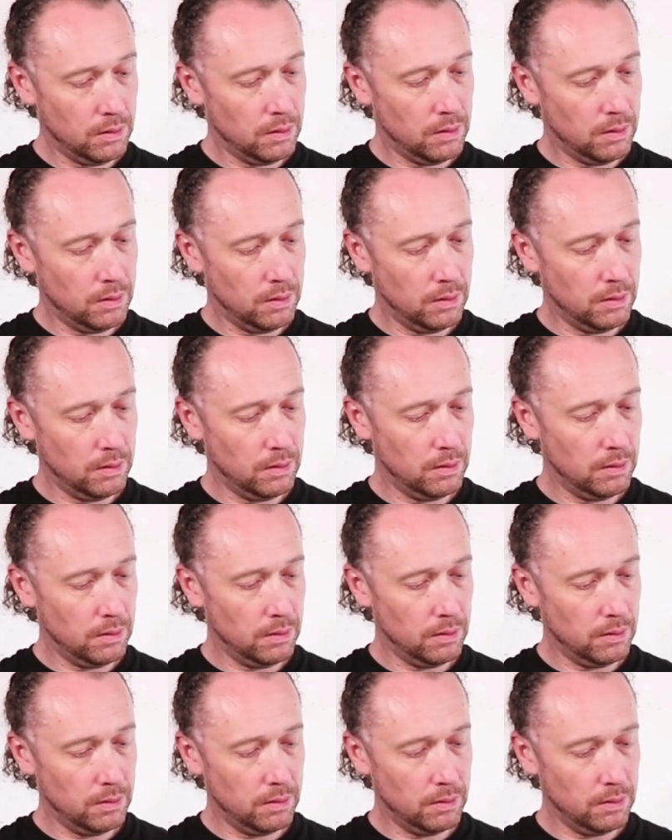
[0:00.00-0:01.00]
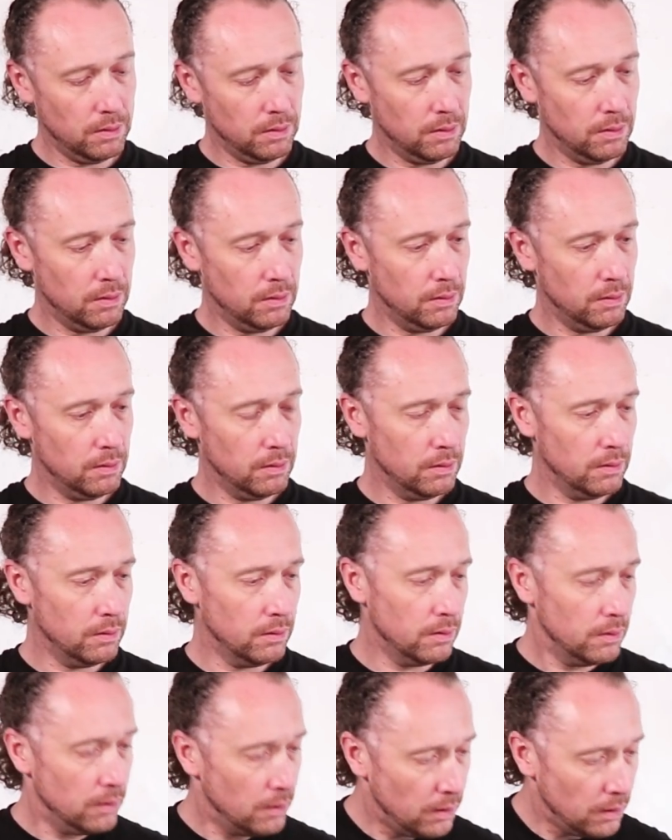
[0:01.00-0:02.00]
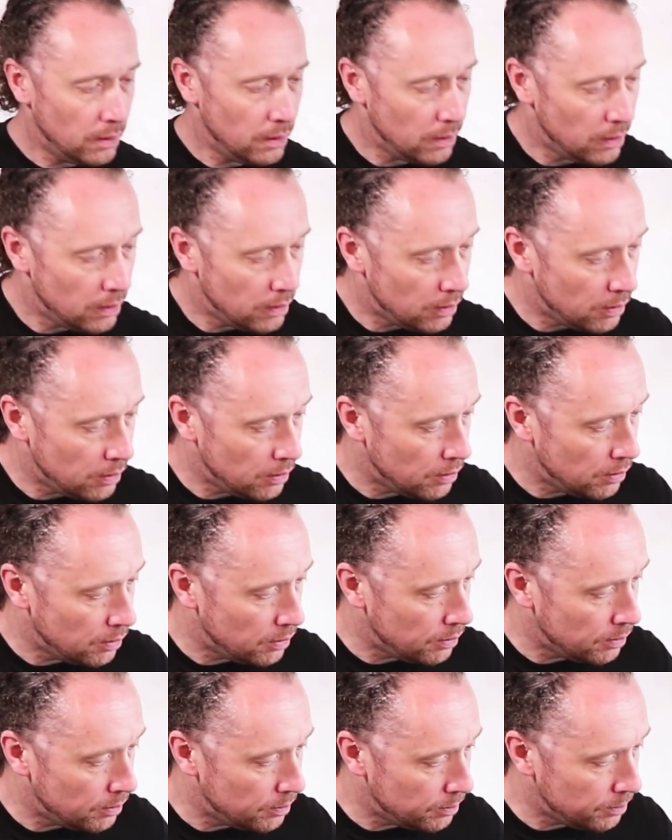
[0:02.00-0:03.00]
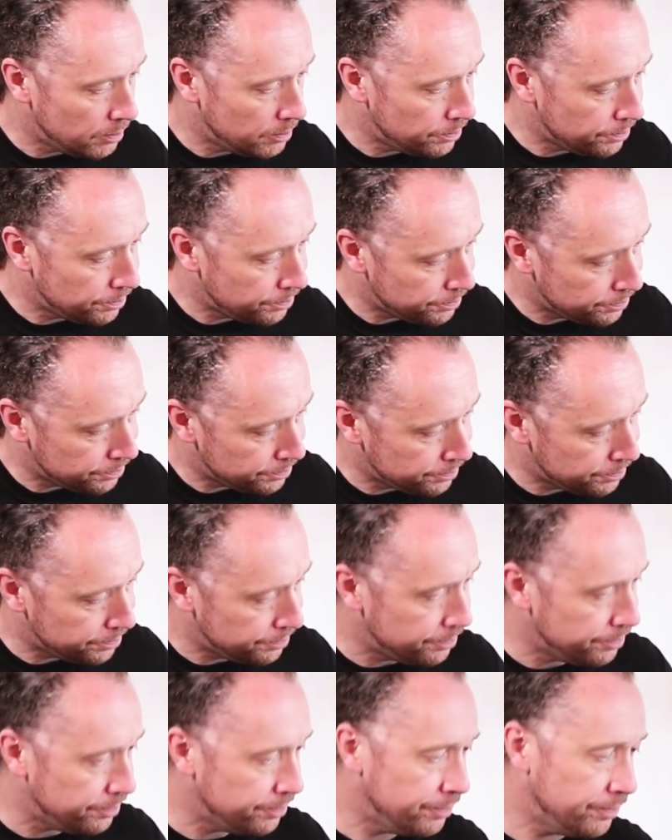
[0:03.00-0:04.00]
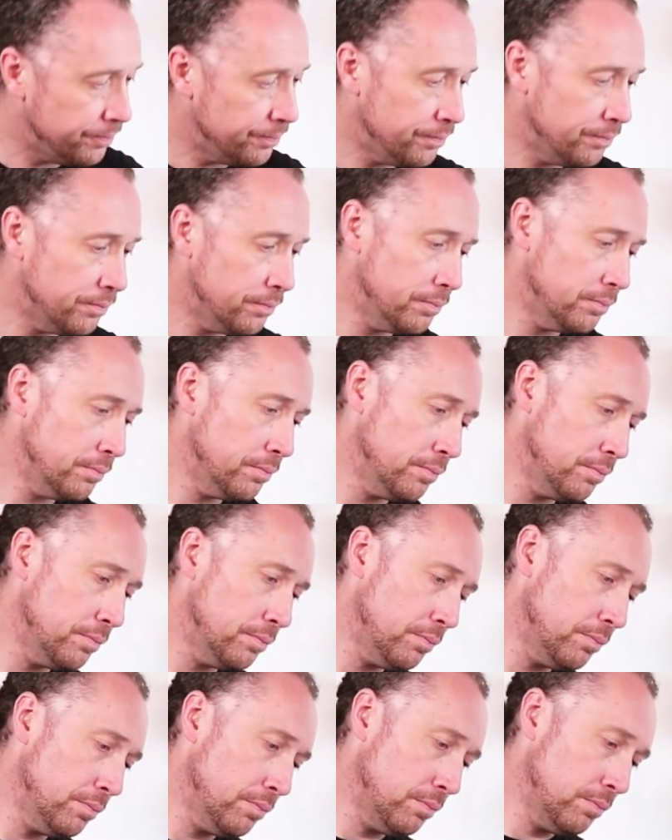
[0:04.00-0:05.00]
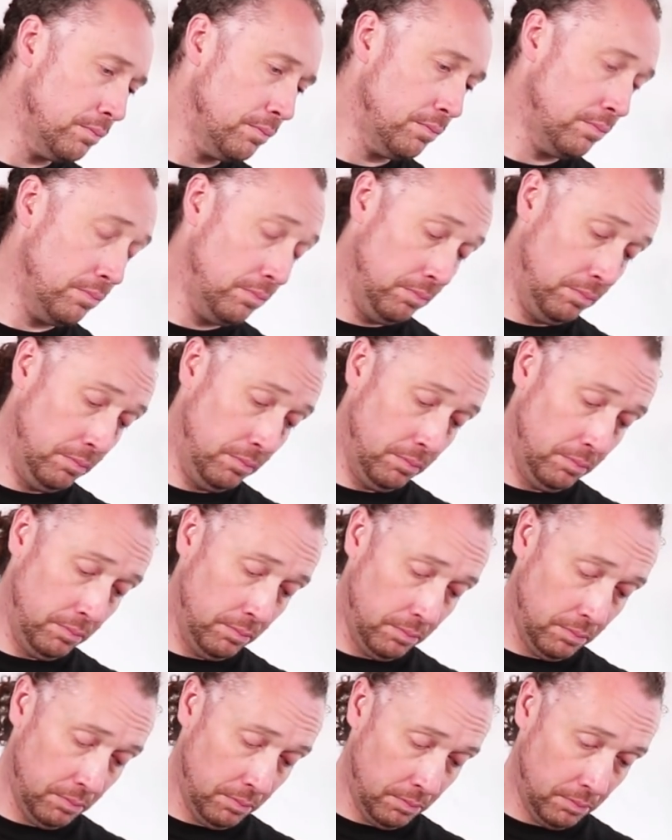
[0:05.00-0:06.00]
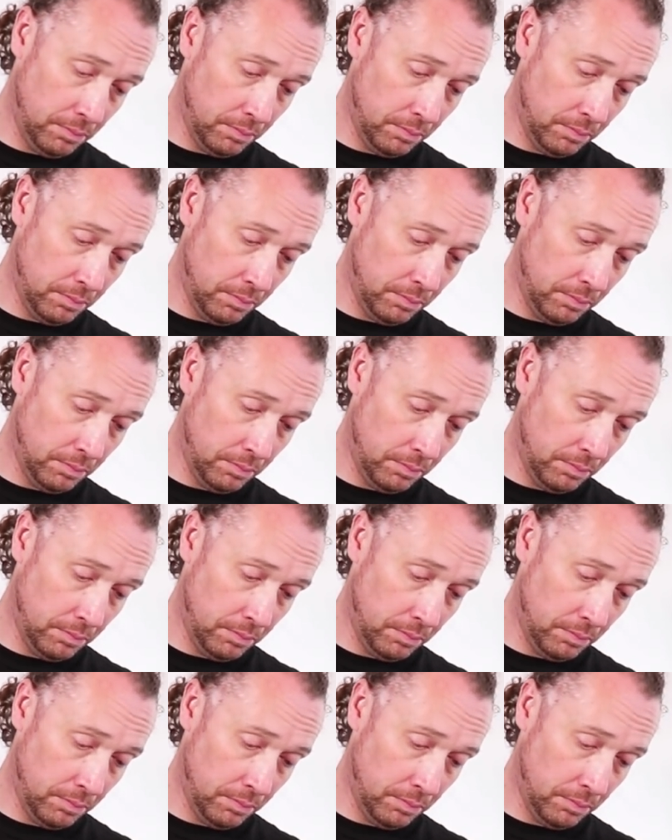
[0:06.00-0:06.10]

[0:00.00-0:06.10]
The person shown says nothing.